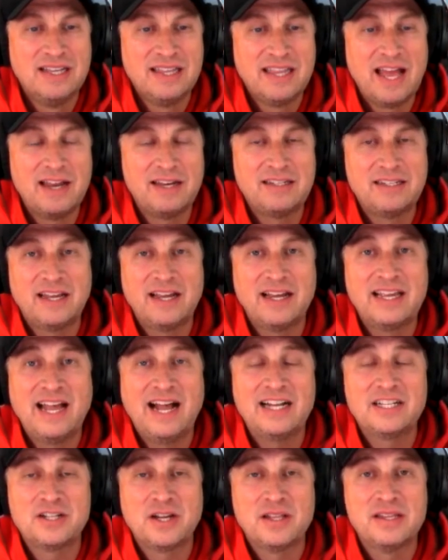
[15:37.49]
that
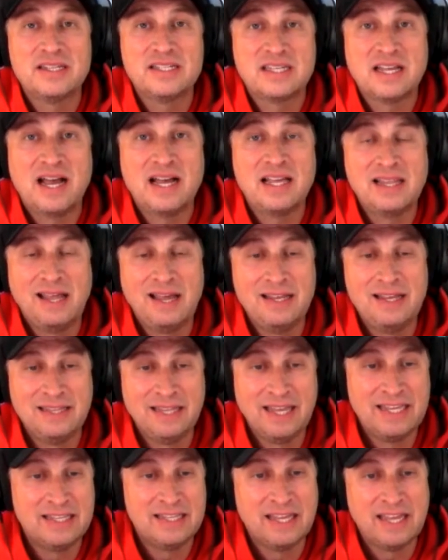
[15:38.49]
catch on the sideline
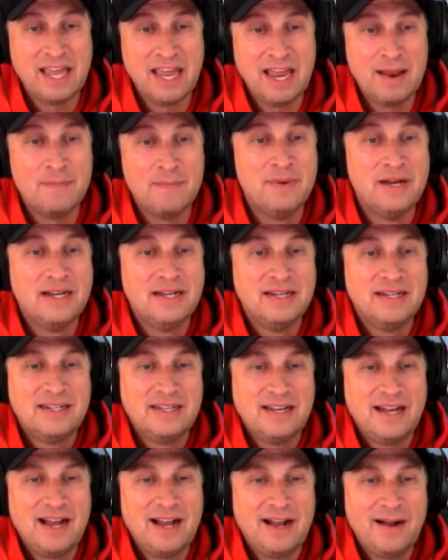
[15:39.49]
late in the game
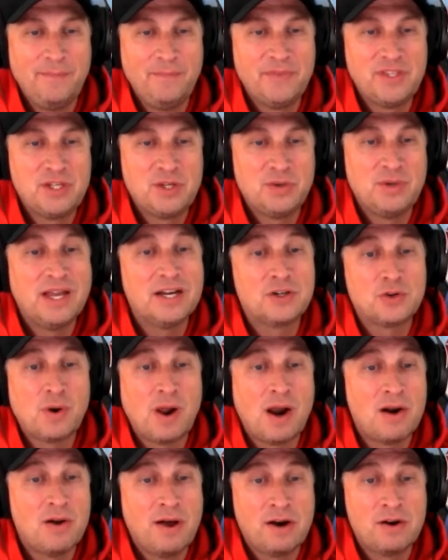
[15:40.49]
to get
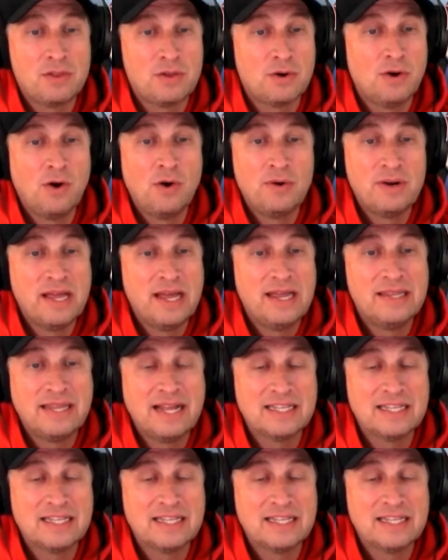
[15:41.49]
Toronto out of their own end.